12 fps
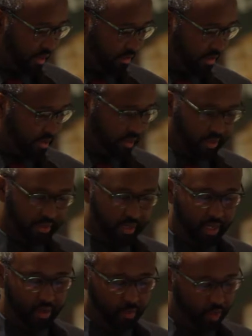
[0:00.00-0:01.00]
Every single
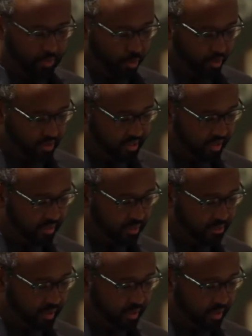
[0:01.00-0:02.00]
day,
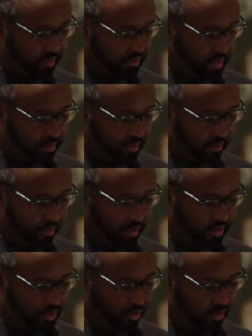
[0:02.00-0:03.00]
1.7 billion people
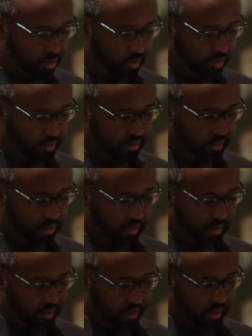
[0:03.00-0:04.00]
across the world
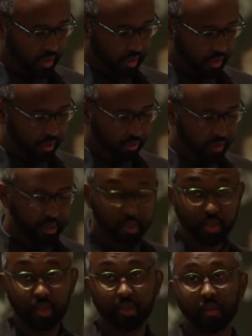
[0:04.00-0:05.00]
greet
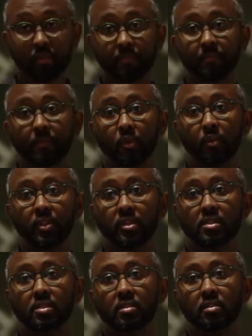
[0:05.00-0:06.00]
each other with
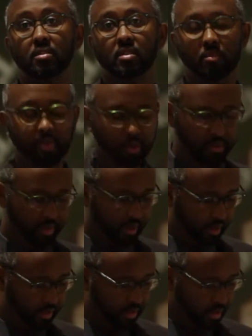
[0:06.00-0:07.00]
this simple
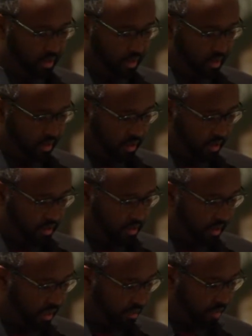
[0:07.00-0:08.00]
greeting.
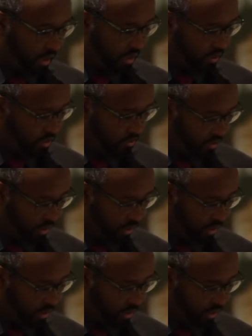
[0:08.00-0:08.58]
Assalamu alaikum